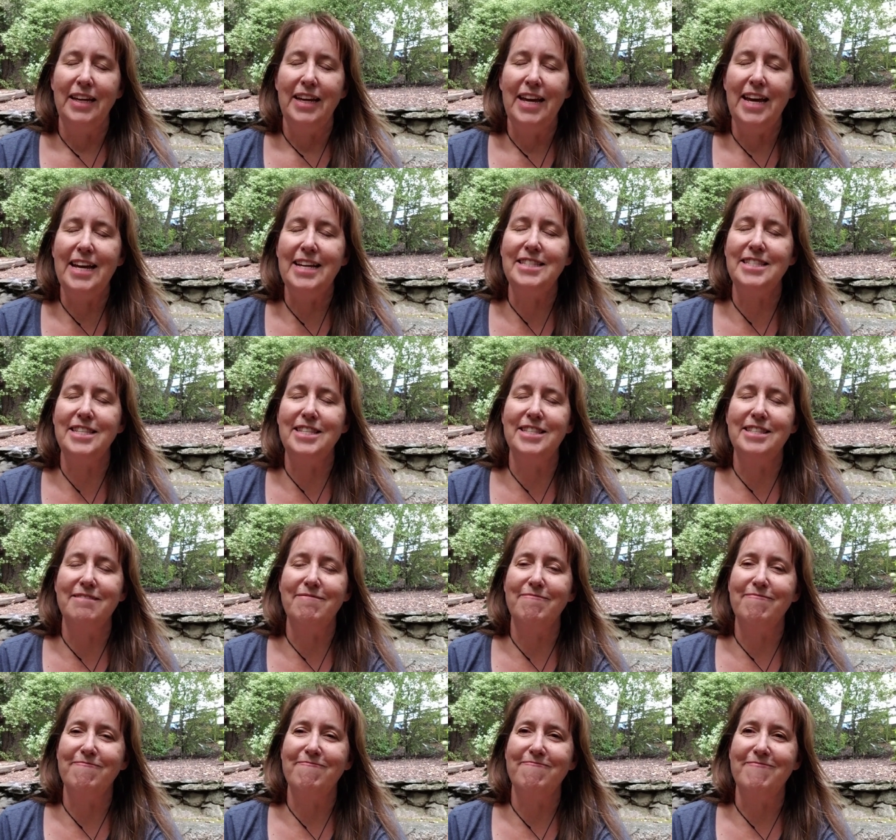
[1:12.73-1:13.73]
it's
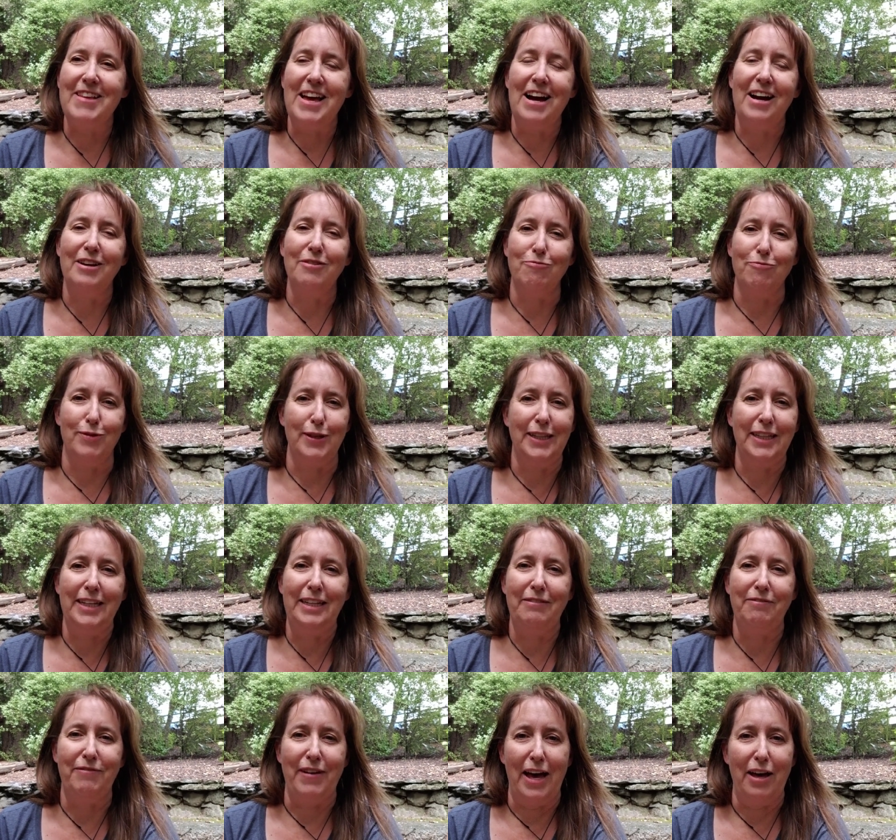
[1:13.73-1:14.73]
not
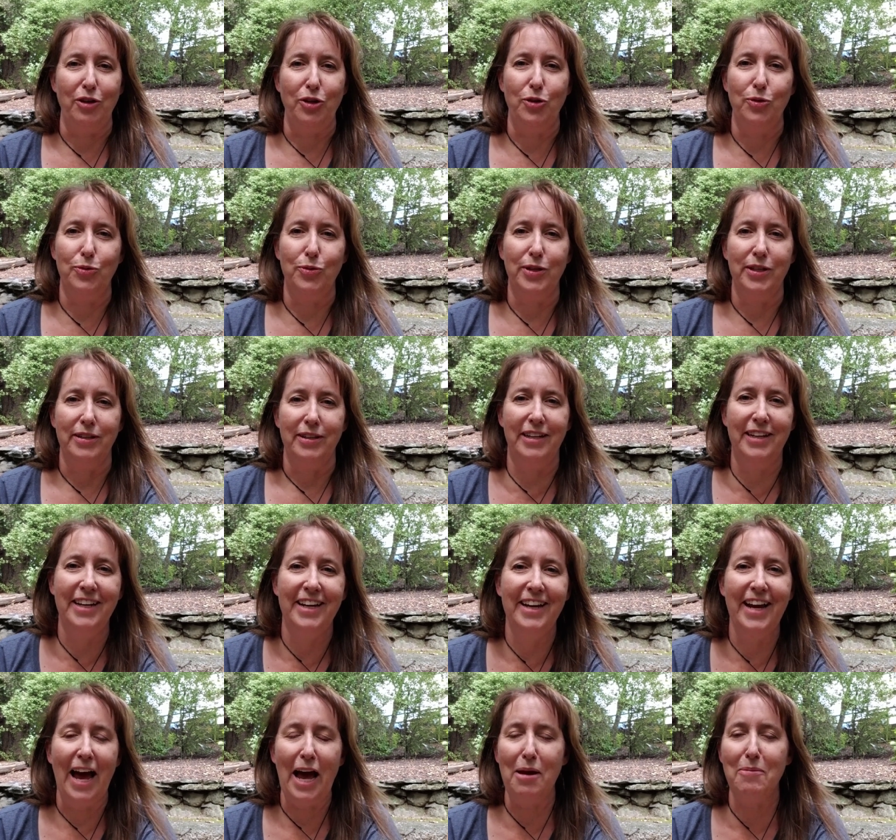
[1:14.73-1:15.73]
really valued.
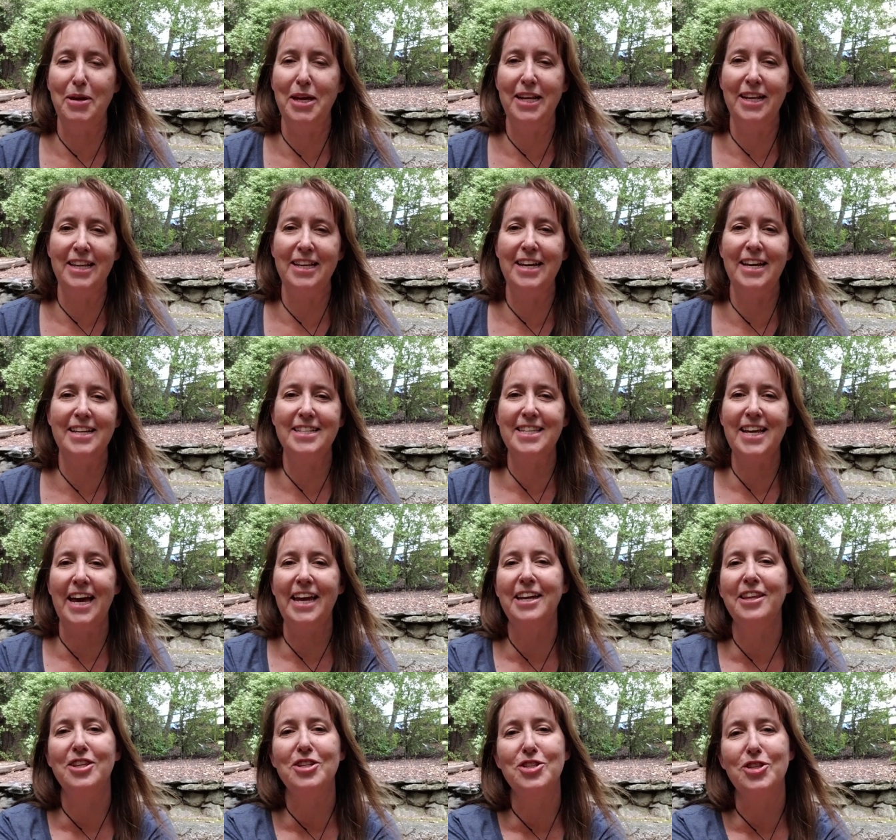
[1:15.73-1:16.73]
I mean, it's
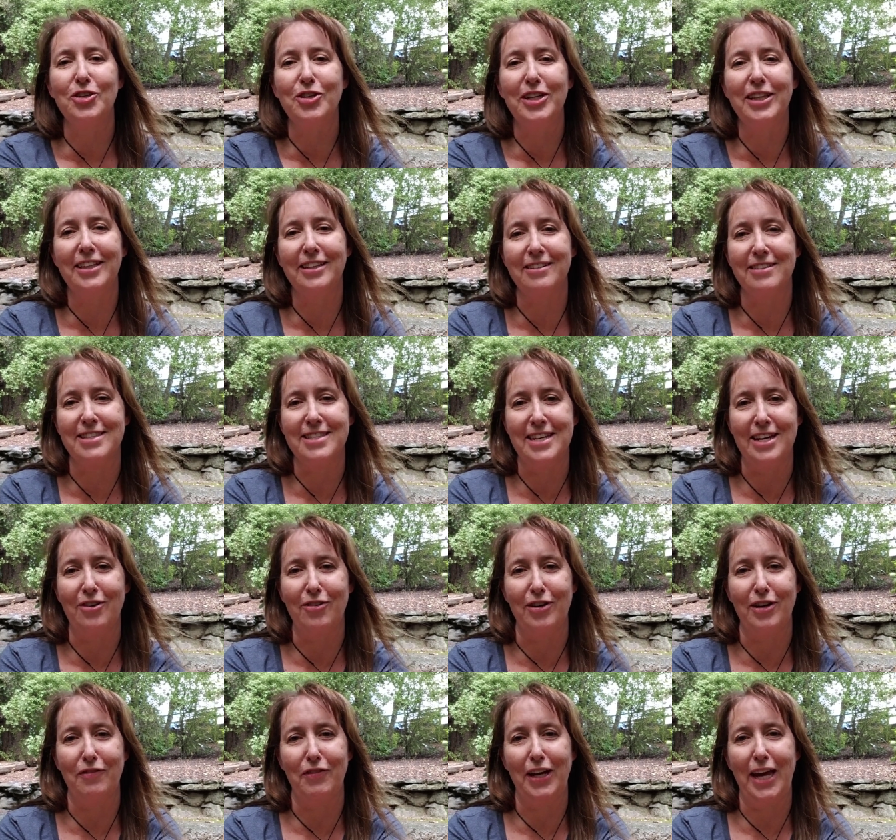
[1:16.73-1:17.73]
kind of the dirty little
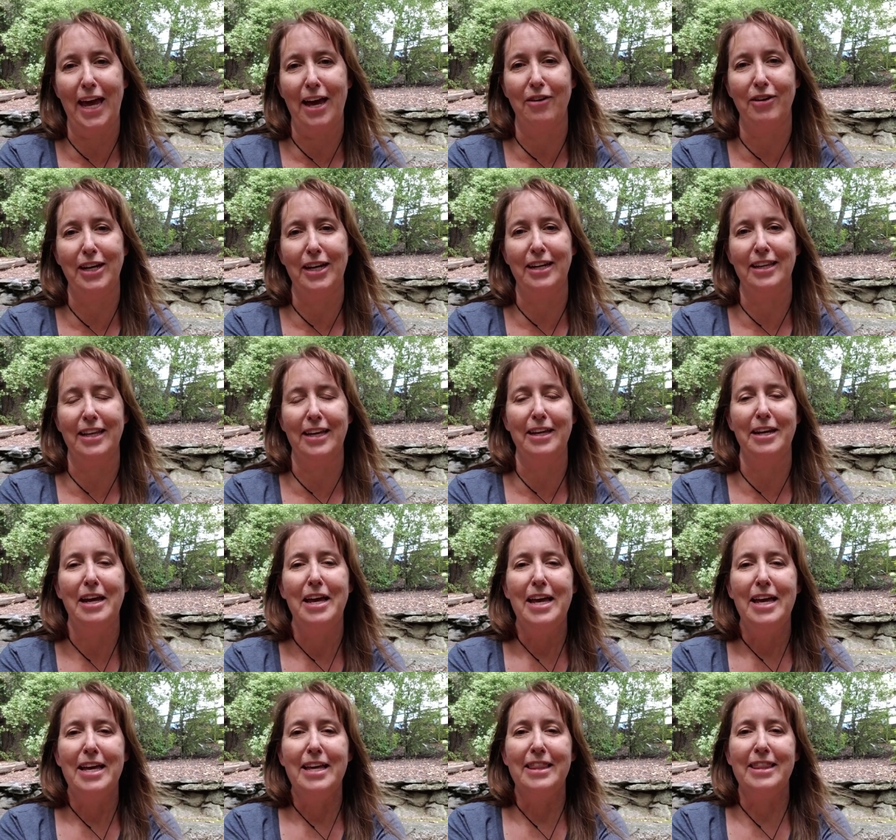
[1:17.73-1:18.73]
secret of accounting
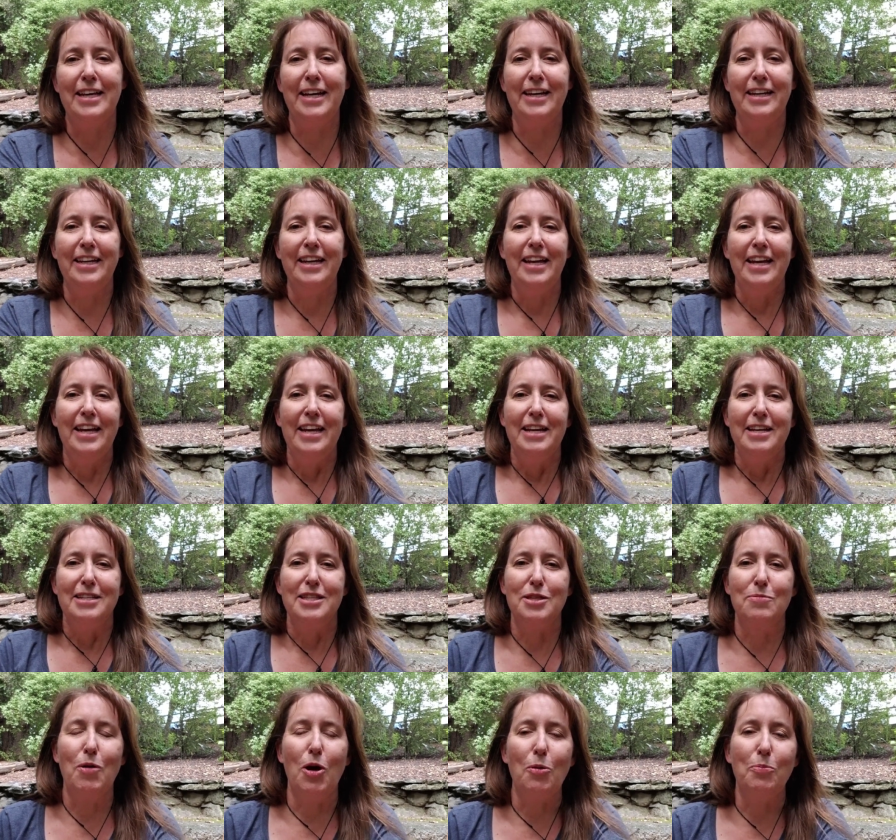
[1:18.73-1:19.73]
that
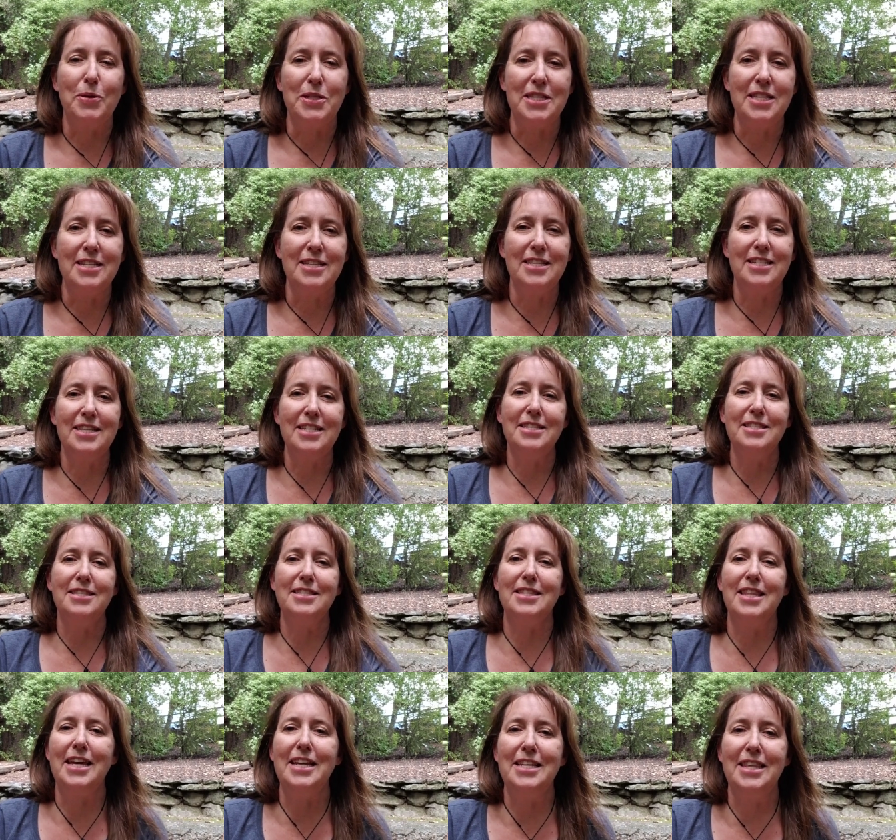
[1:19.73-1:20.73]
small businesses,
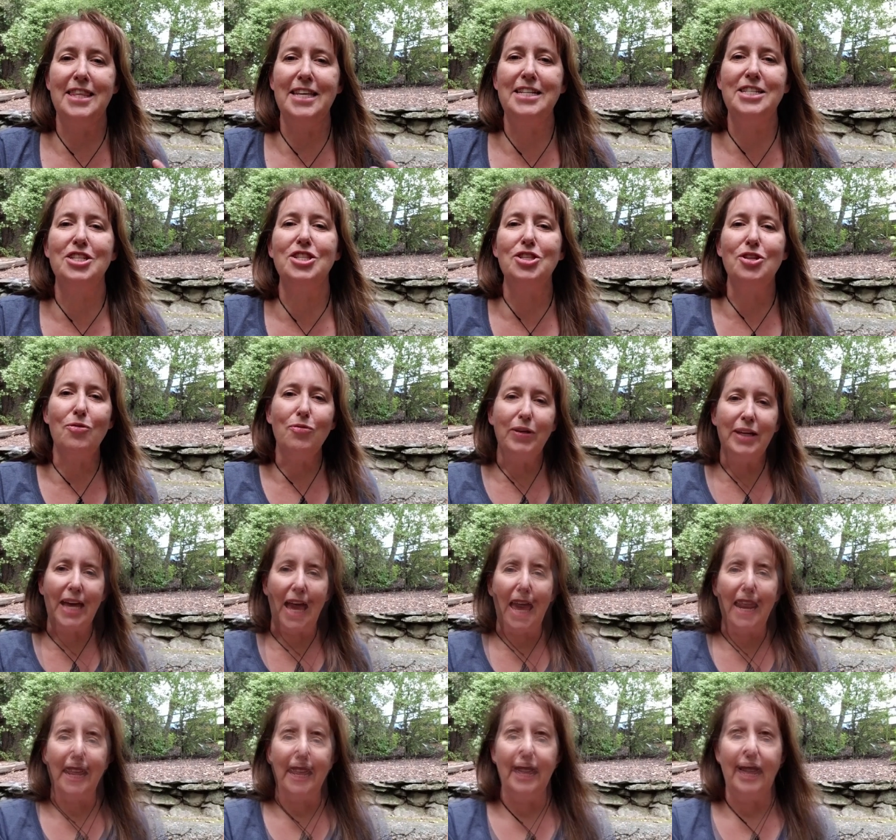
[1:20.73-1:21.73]
they just don't
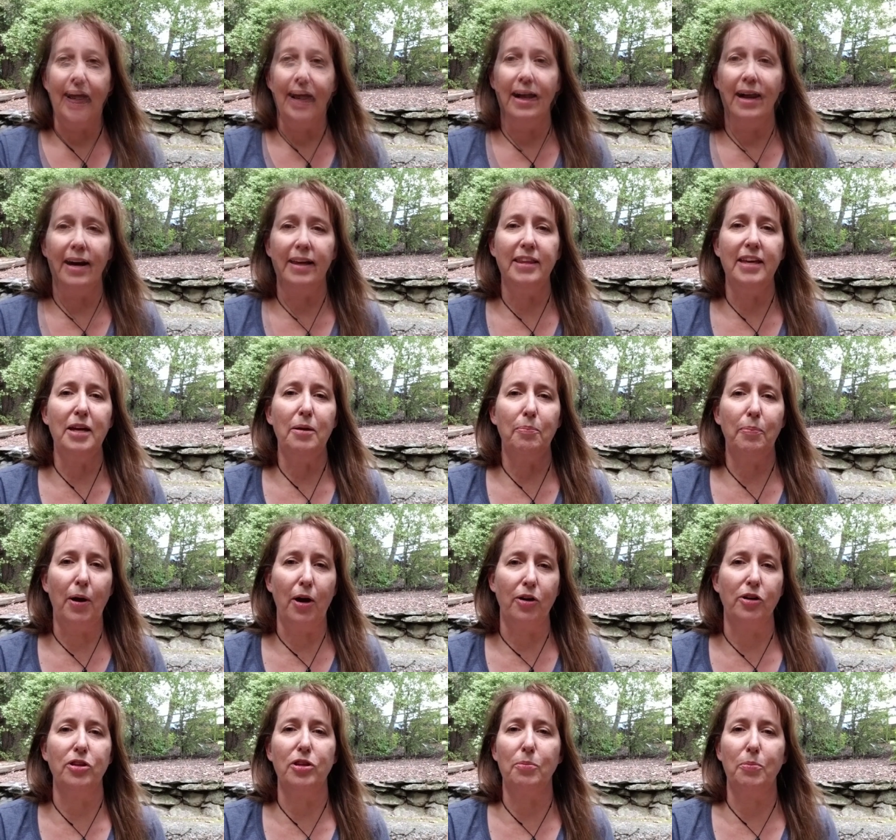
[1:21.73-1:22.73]
get it. I think
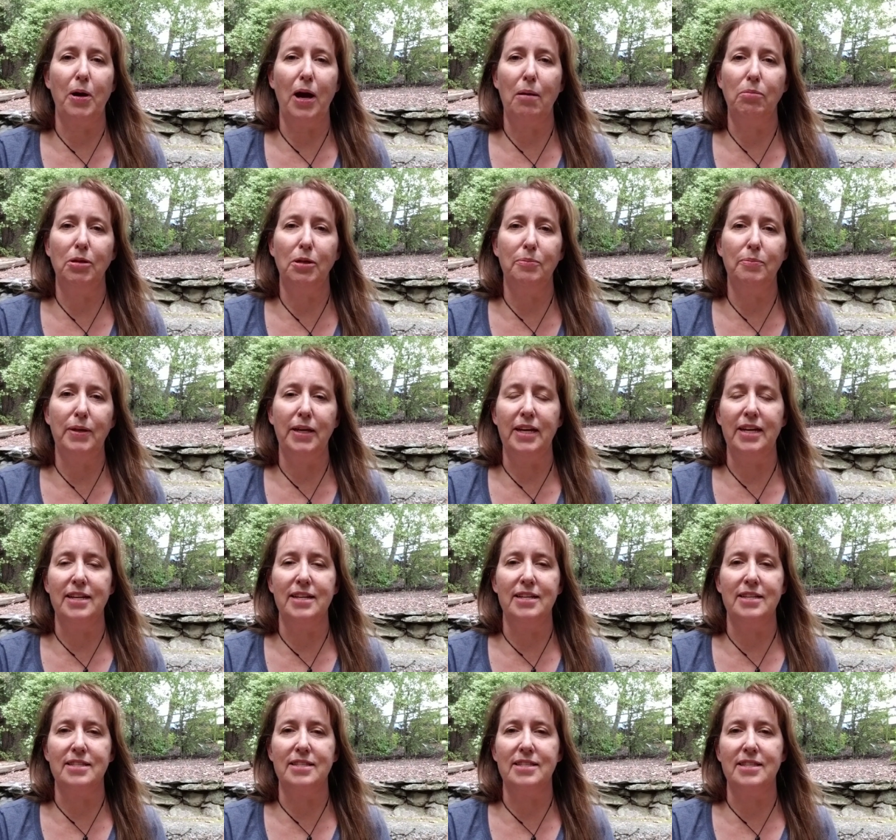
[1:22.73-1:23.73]
part of the problem
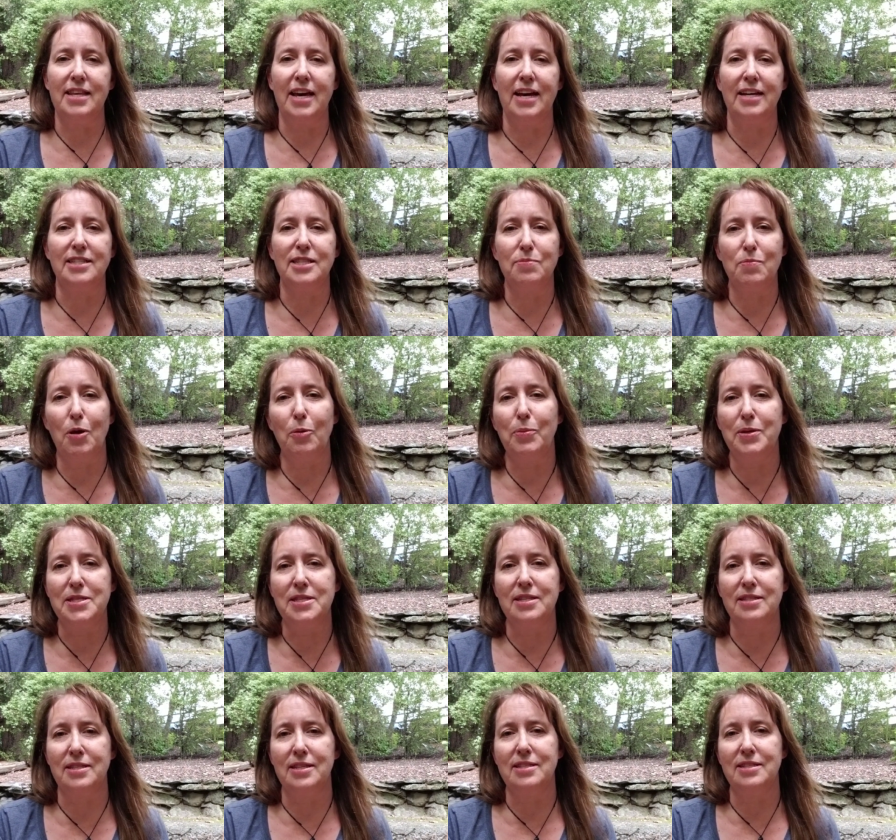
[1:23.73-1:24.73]
is that small
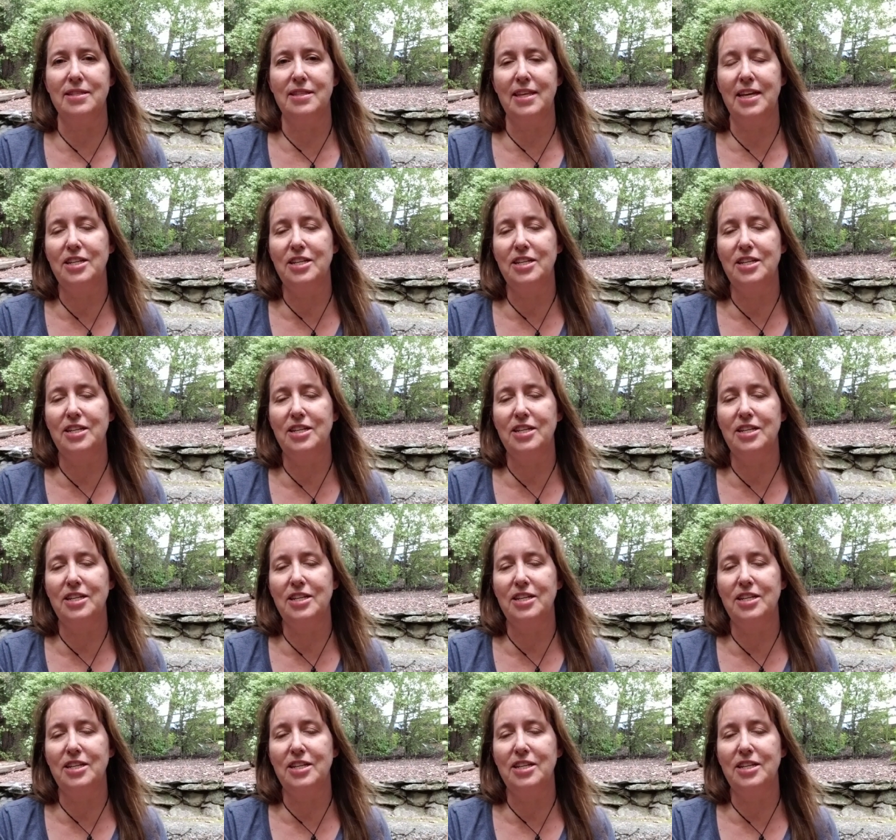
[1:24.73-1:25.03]
businesses,